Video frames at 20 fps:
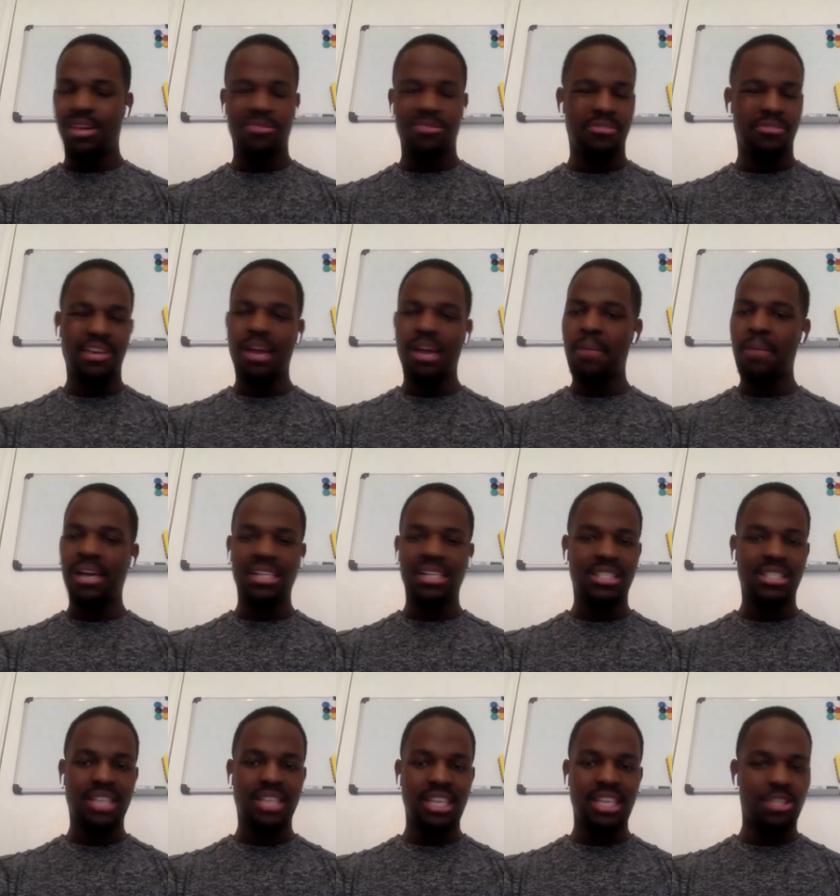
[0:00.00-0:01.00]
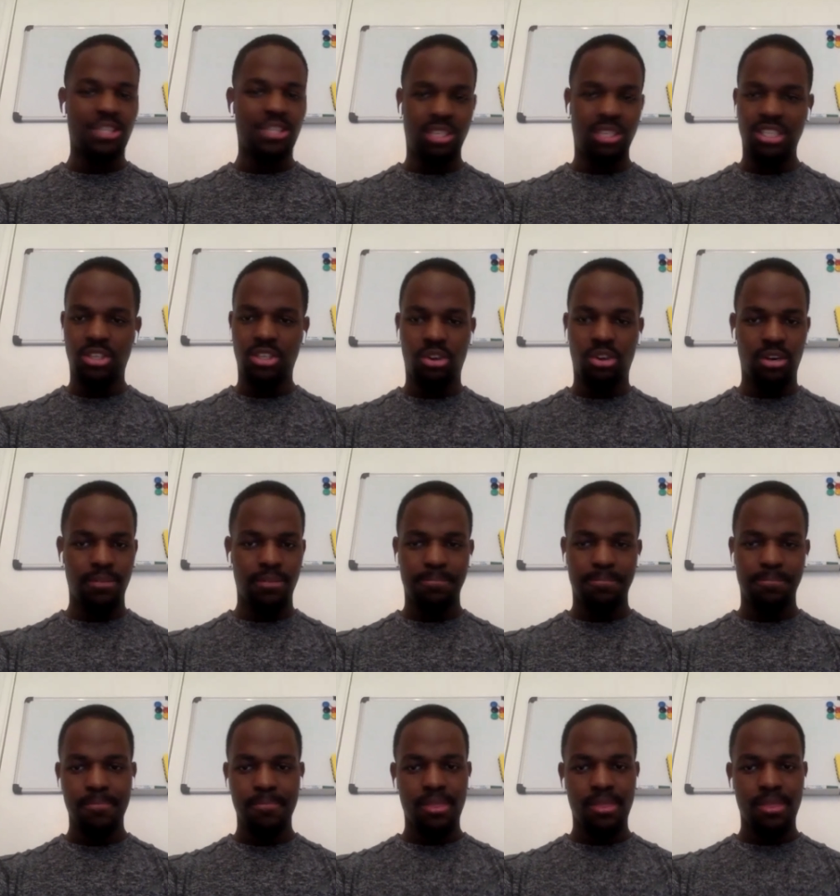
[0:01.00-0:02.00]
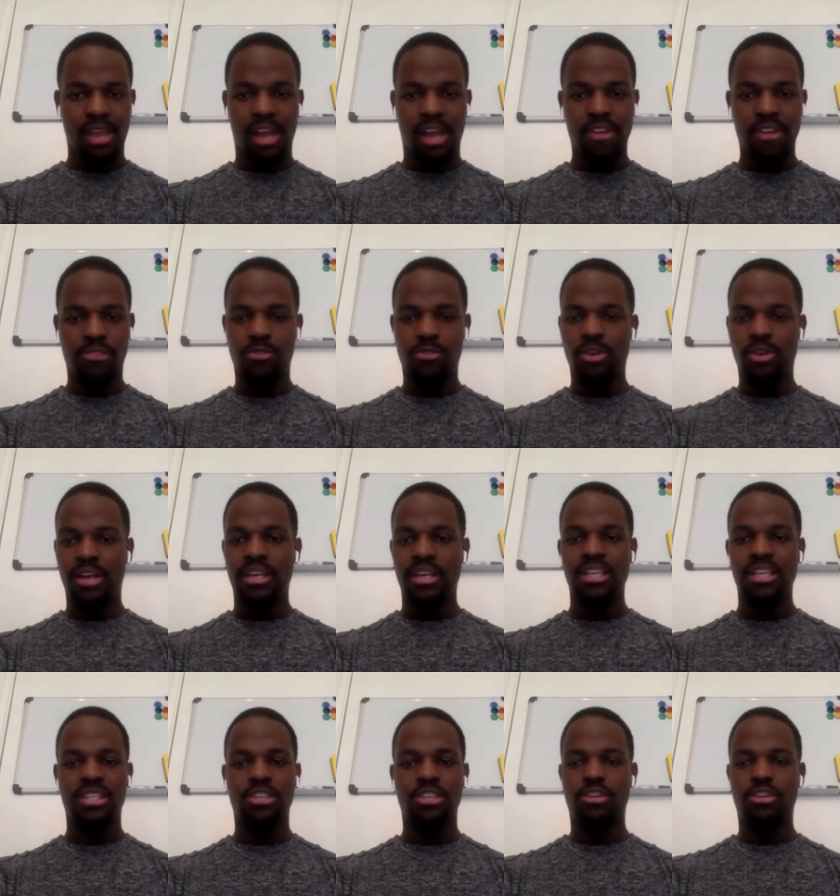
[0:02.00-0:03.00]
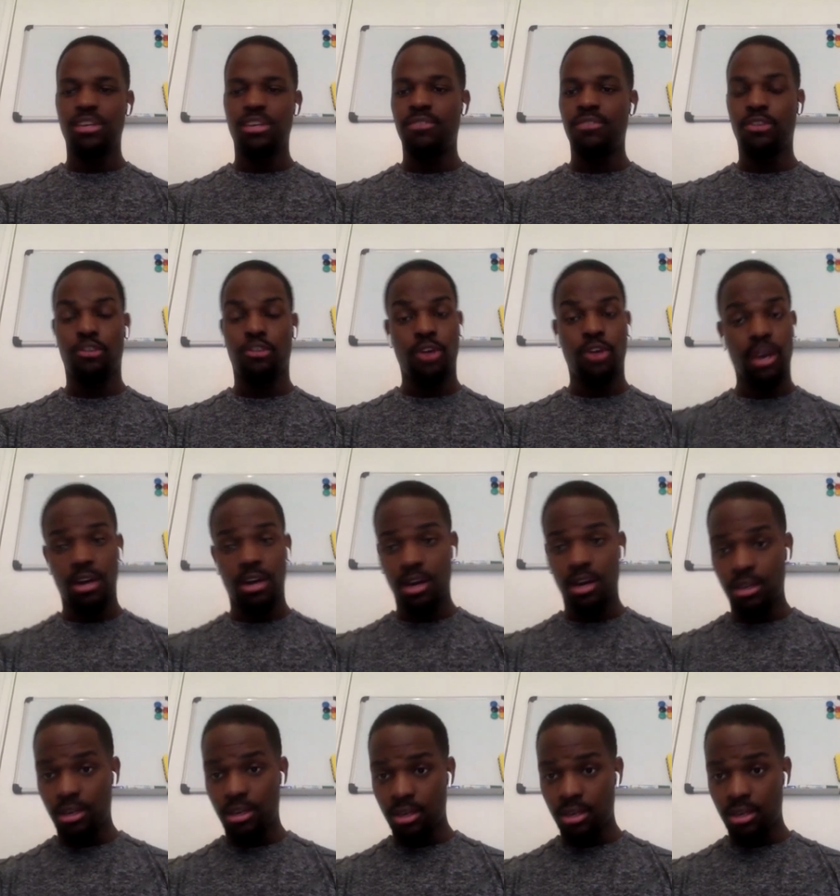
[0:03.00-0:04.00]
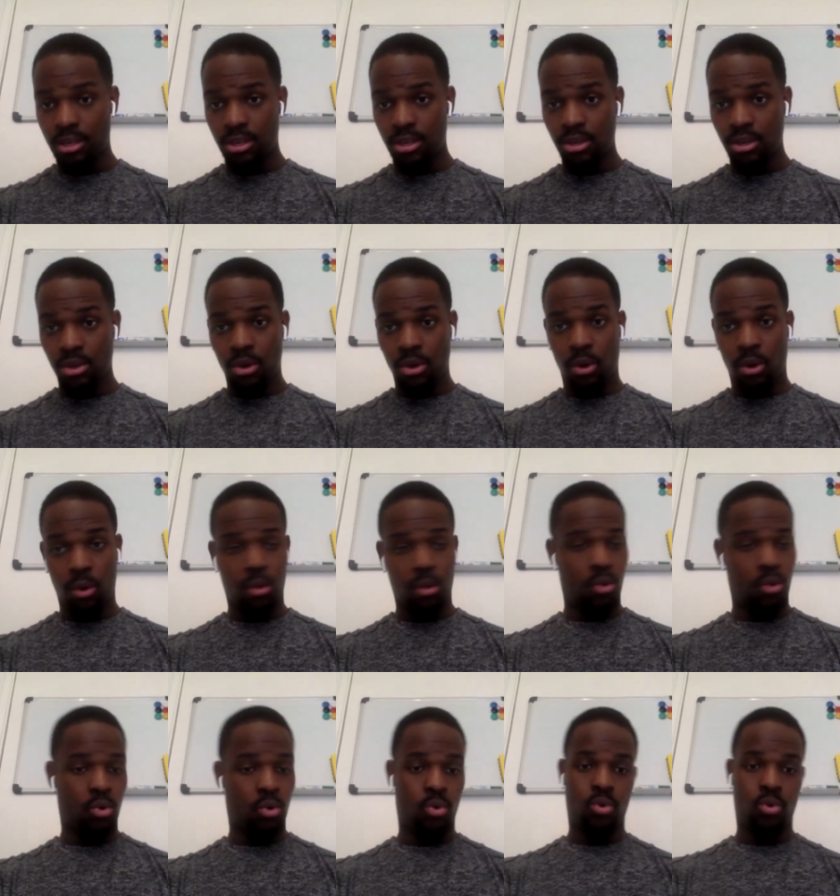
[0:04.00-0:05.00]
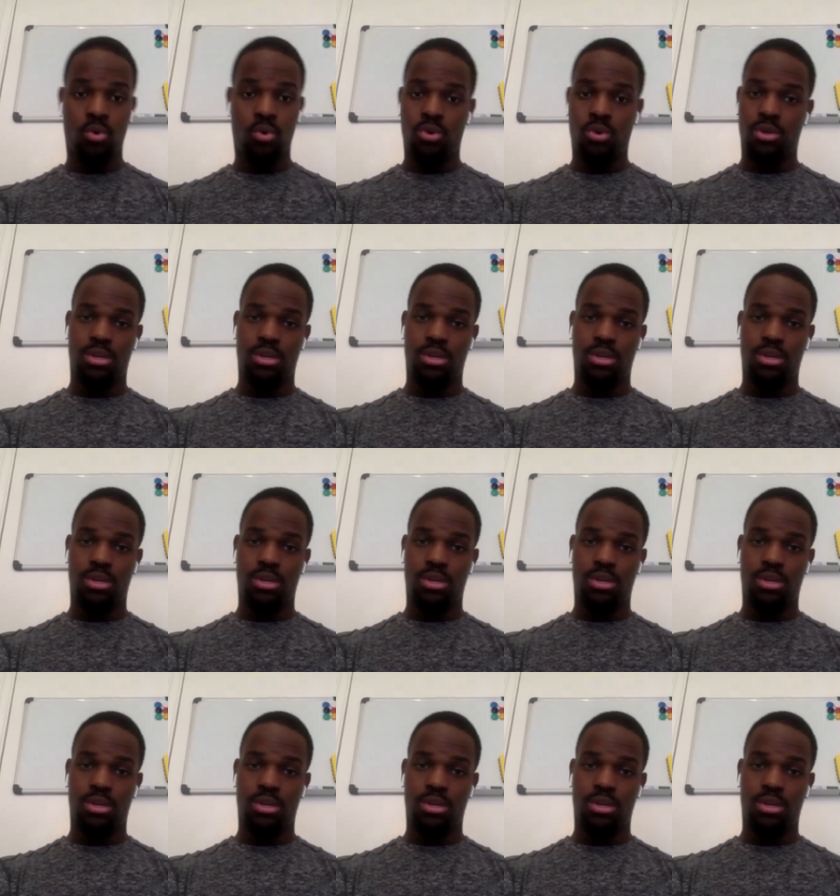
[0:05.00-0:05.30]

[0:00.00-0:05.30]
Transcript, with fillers: forget about the stats with these lot. I just feel like they need to either try harder or